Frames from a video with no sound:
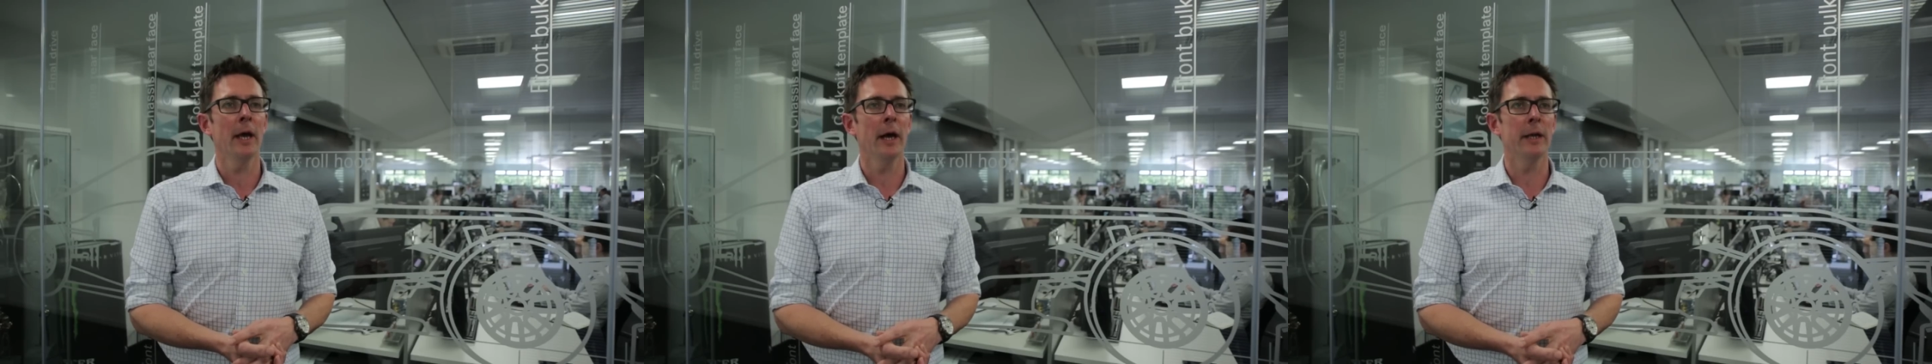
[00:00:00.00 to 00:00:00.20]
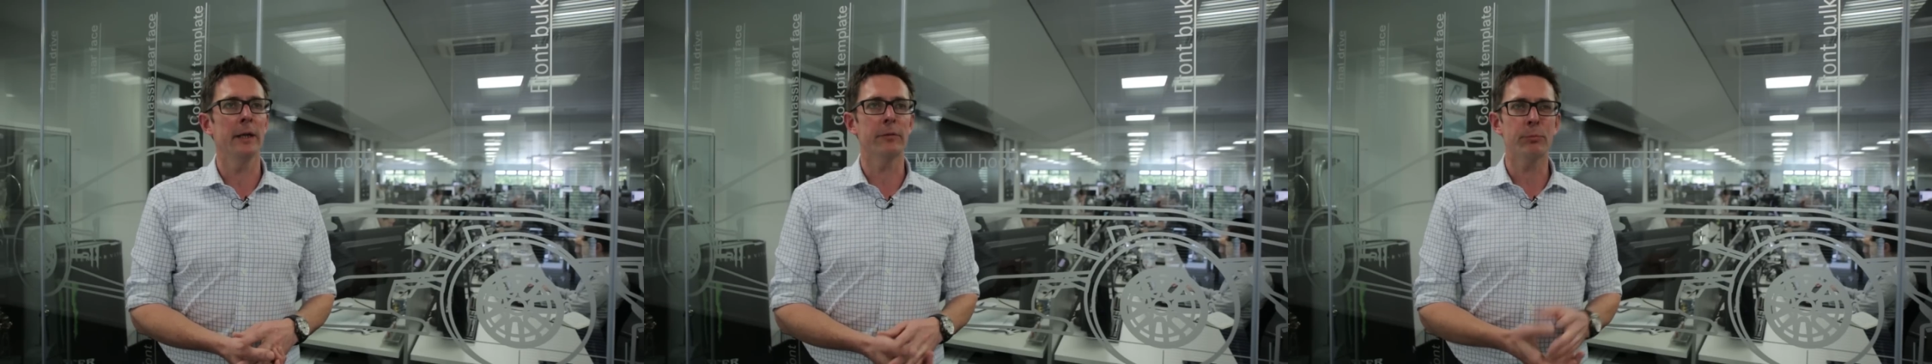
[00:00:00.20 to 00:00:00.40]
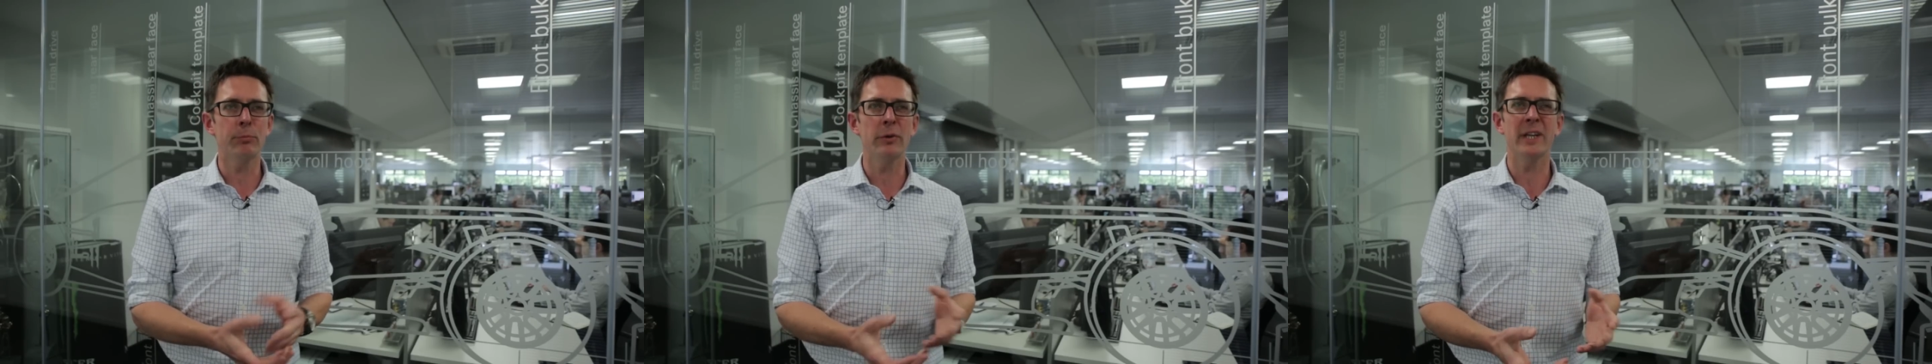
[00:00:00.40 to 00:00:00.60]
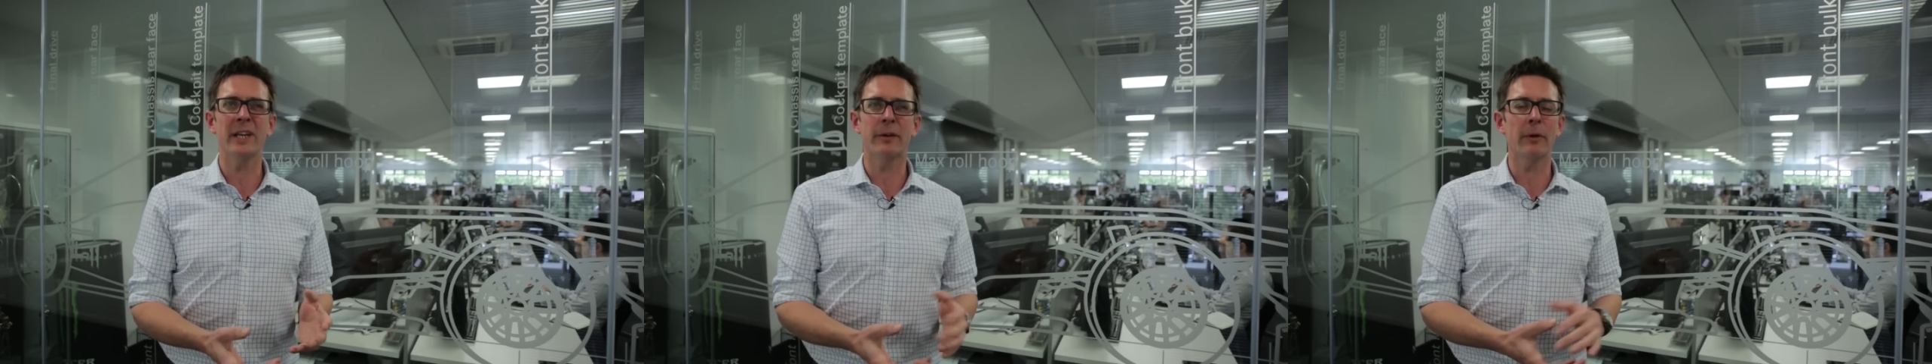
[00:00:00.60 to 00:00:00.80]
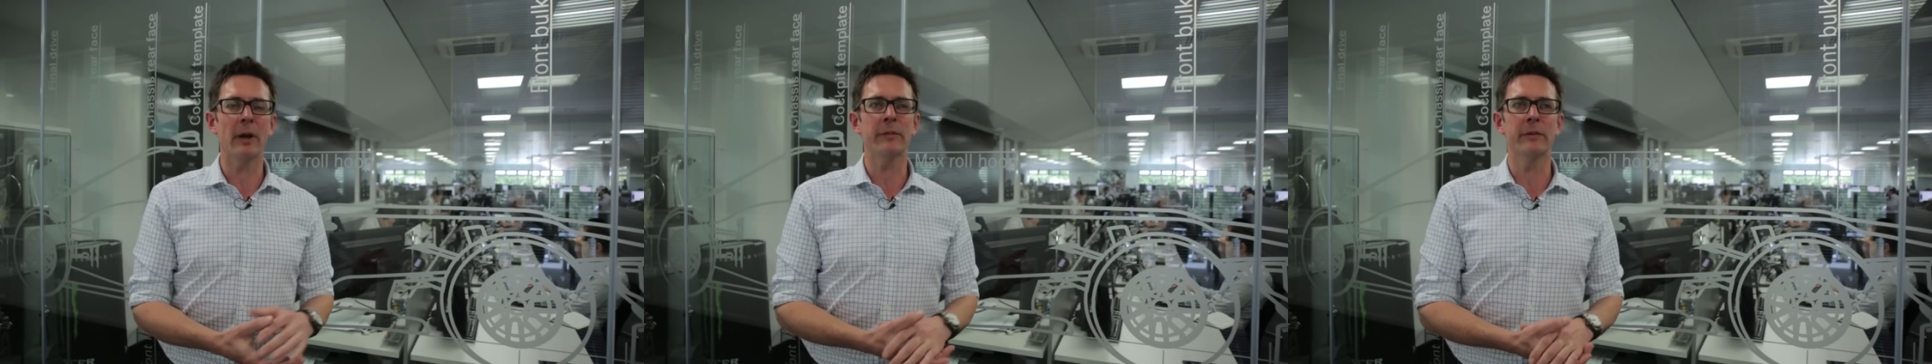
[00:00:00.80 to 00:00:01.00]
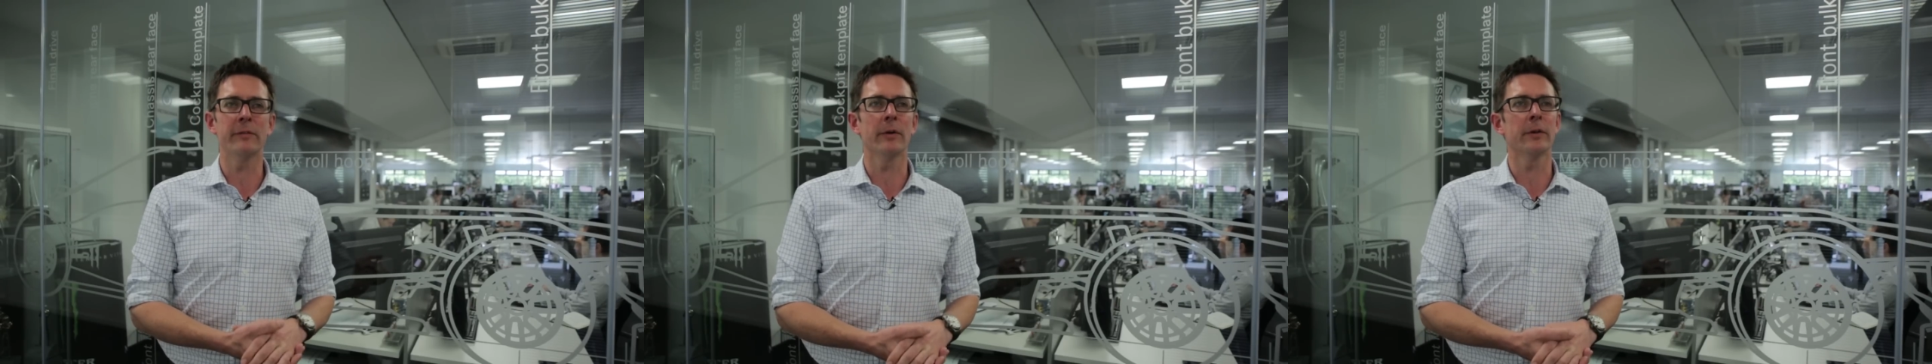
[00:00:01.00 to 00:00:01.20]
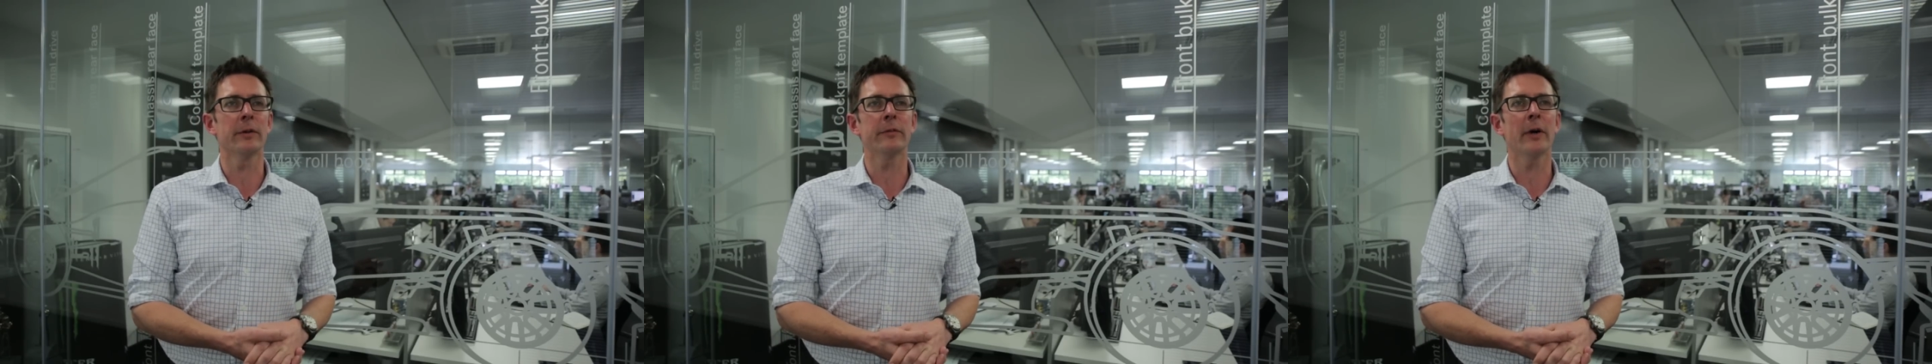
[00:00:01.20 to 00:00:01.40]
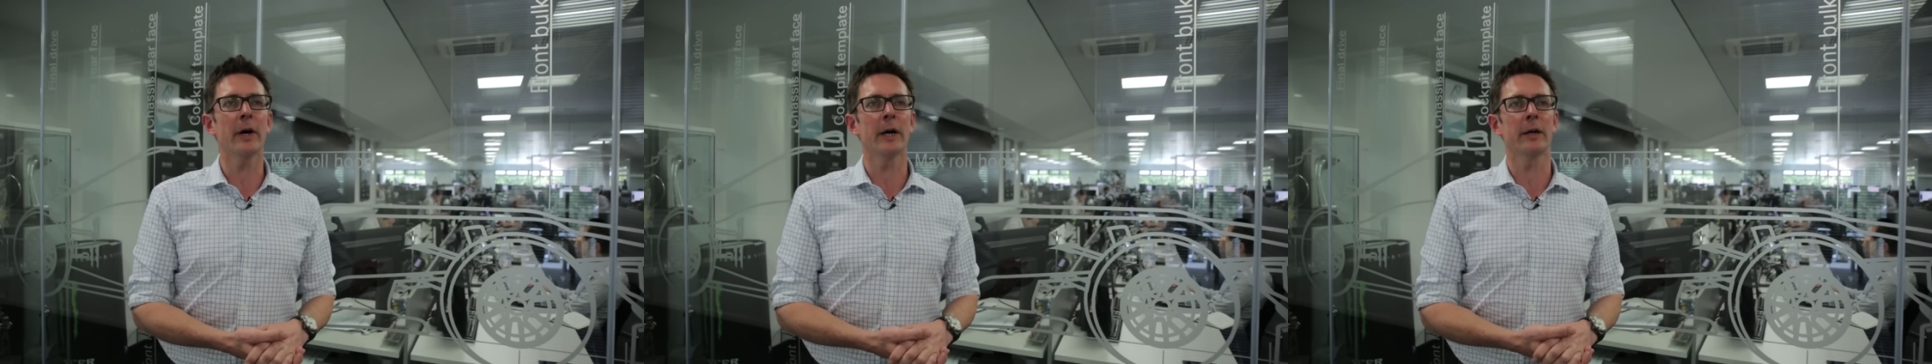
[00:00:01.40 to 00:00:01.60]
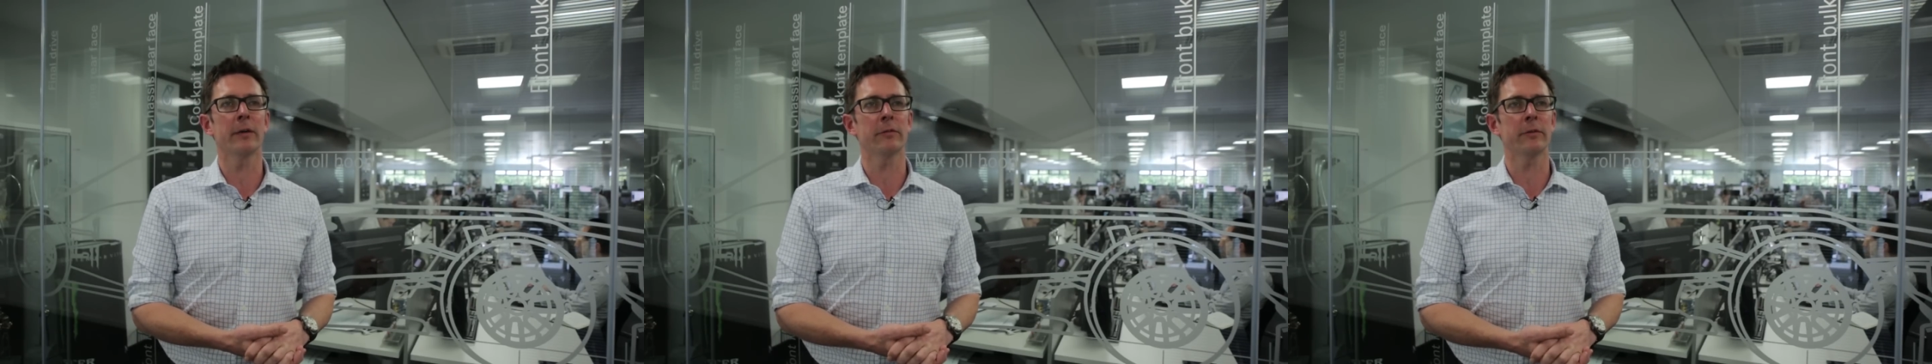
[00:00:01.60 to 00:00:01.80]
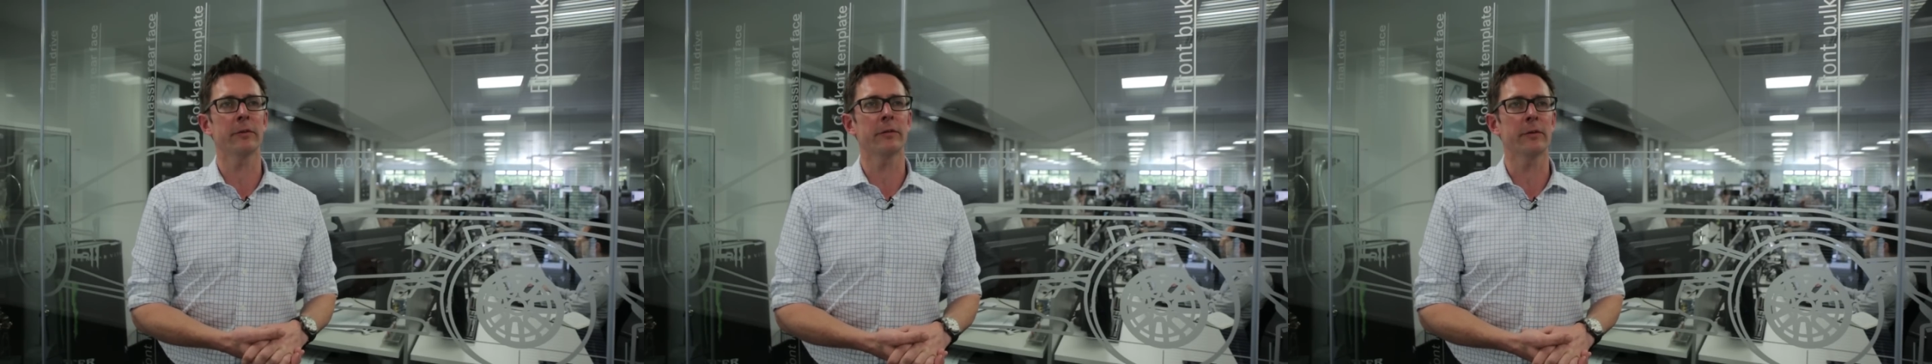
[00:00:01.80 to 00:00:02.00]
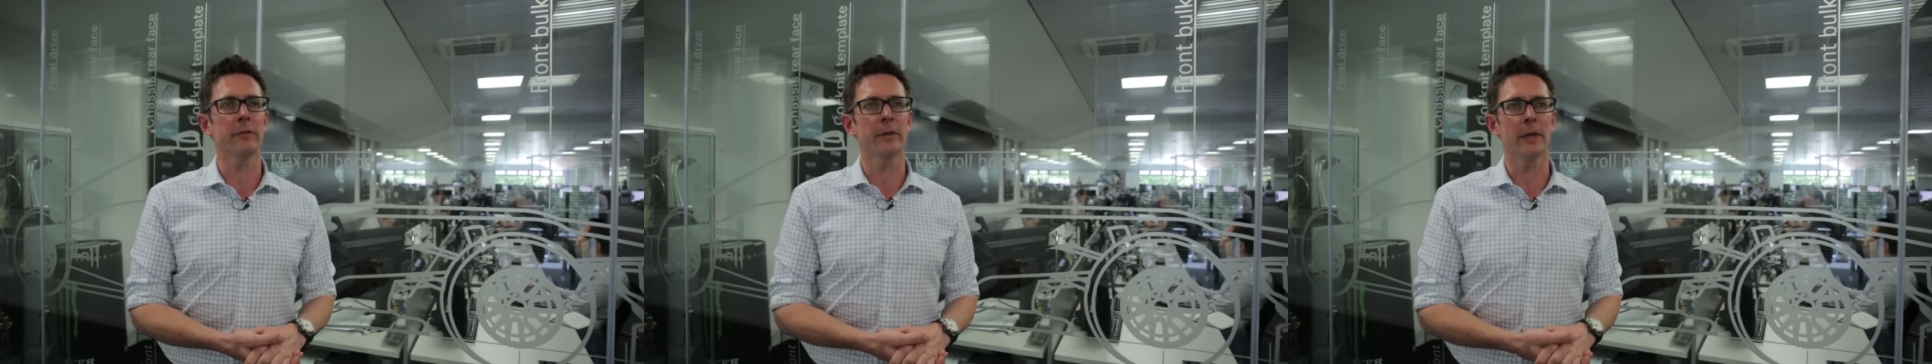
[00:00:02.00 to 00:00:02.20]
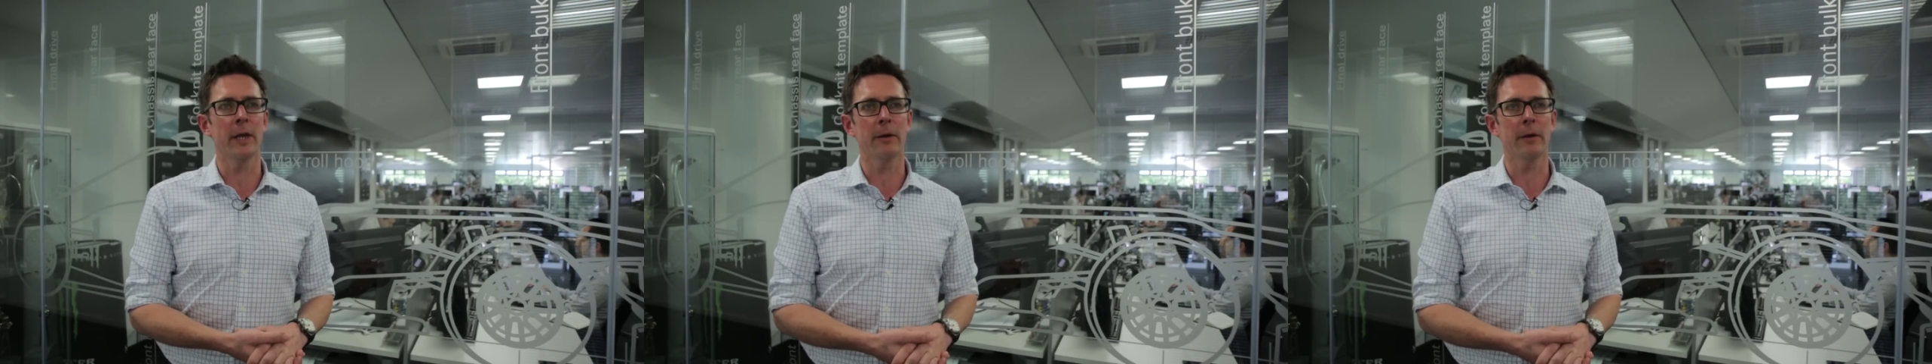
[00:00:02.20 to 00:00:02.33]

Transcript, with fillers: and it's pretty aggressive on the tyres just because they